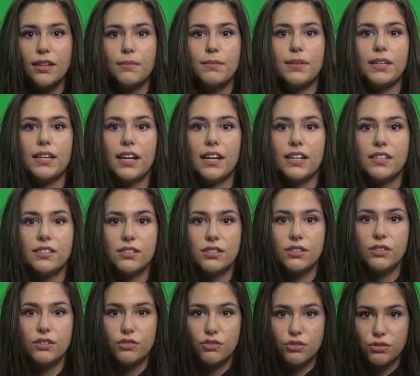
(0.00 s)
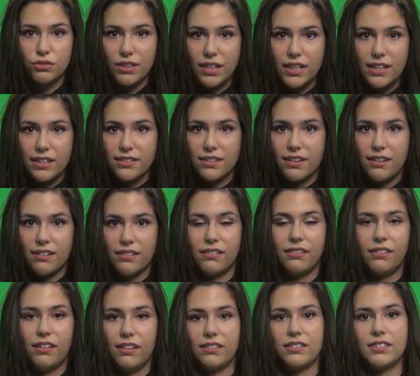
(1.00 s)
because trees are the
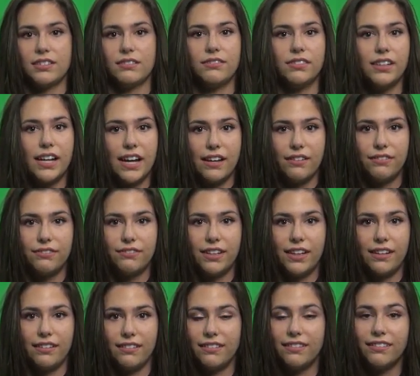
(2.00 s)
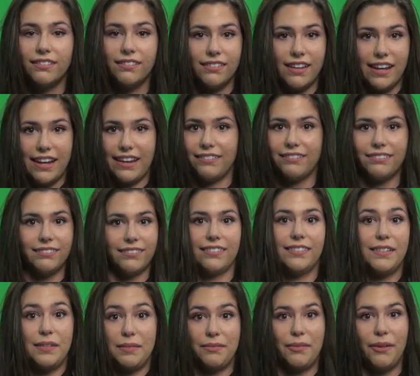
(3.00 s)
lungs of life, and they,
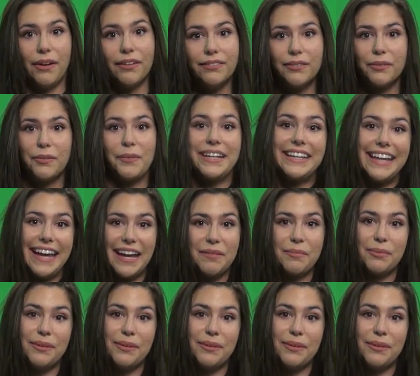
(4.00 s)
well, we can't